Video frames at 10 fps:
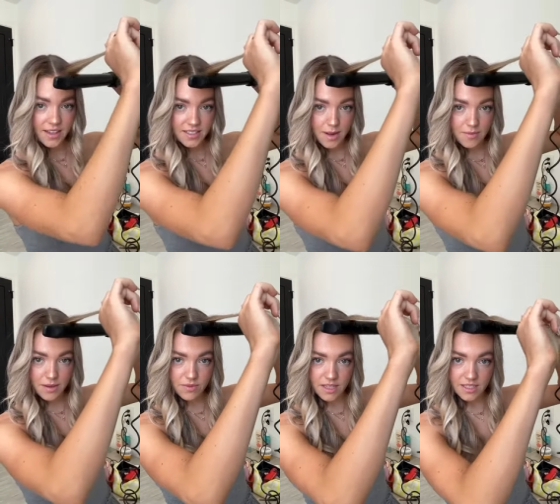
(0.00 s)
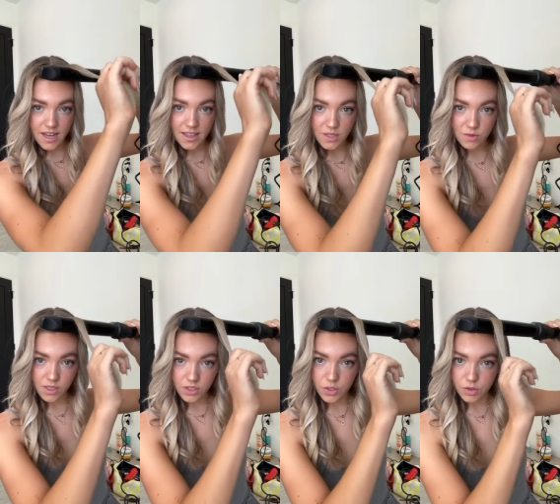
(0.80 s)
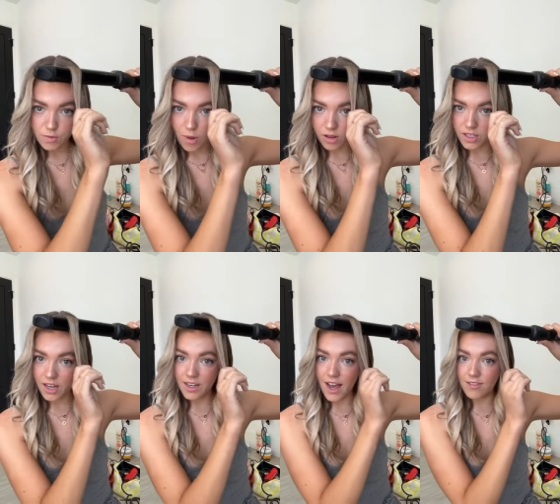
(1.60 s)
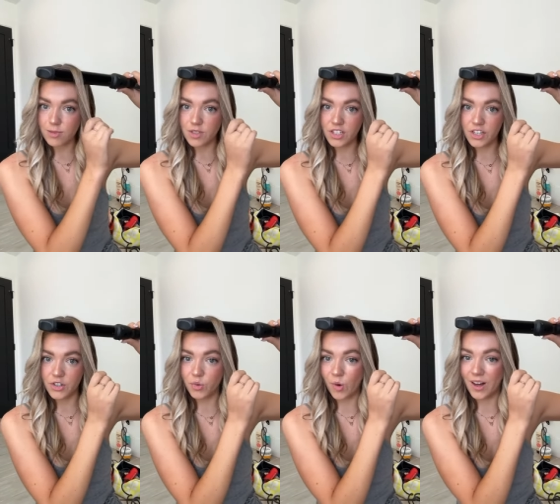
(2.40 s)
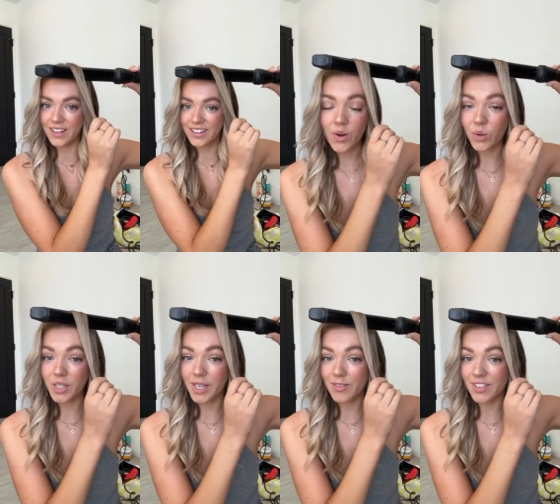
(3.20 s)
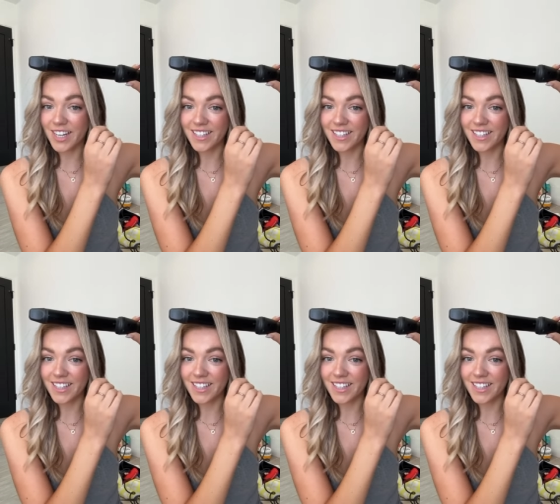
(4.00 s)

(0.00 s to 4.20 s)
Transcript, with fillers: same thing with this side. This one's a little too small to cut in half, so I'm just gonna do one. Hold it here for 10